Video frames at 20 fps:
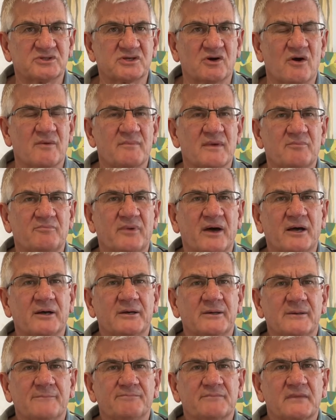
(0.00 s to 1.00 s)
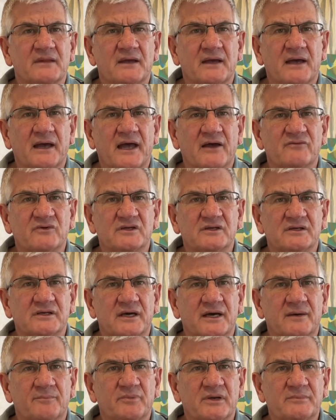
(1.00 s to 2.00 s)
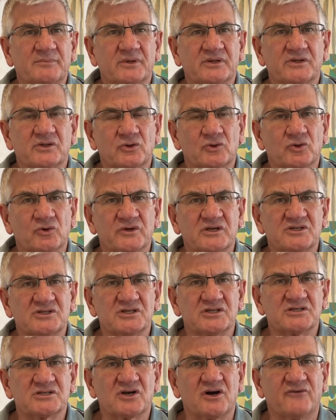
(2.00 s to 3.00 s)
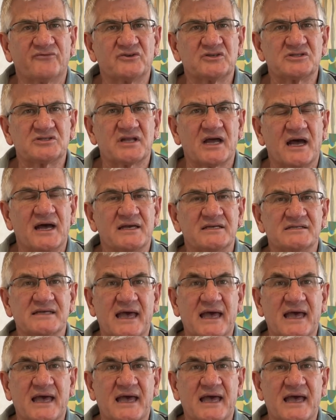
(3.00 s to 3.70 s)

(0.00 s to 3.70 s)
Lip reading: I remember having people in the Gloria Jean's Coffees days